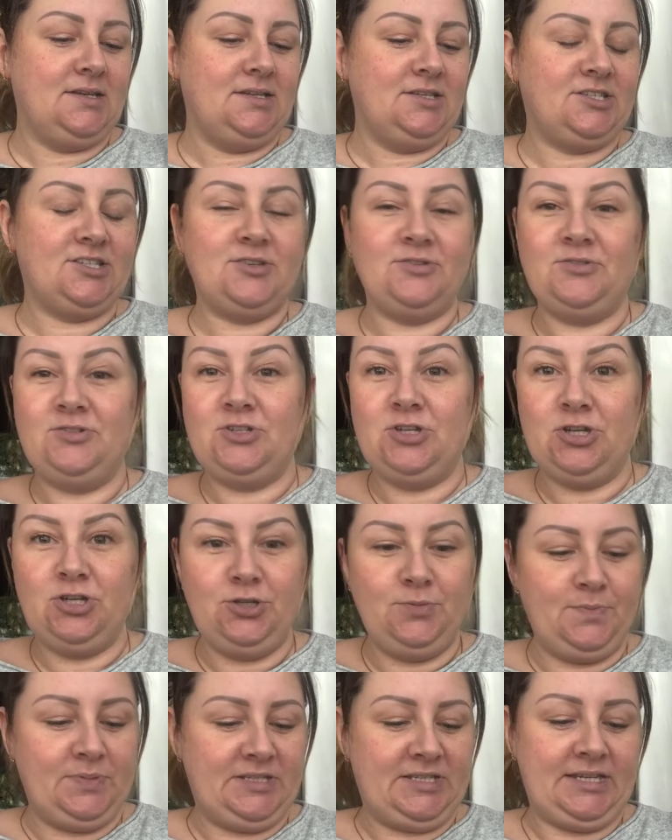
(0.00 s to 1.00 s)
So no
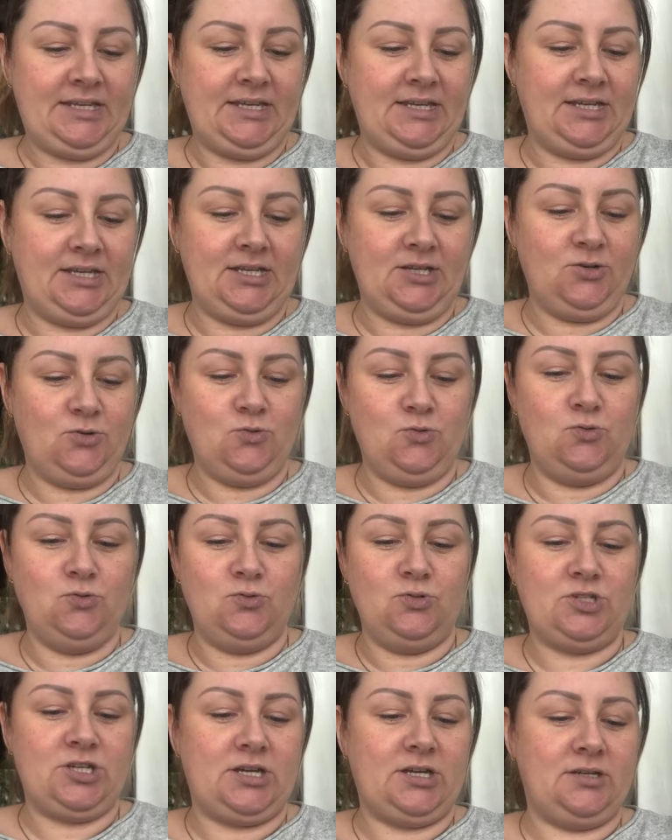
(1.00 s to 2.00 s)
particular
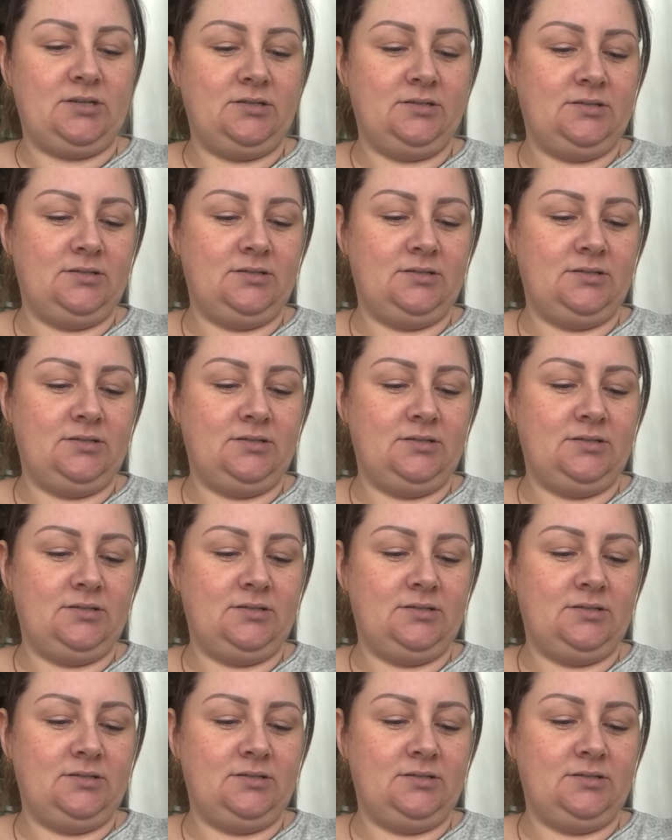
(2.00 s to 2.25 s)
order.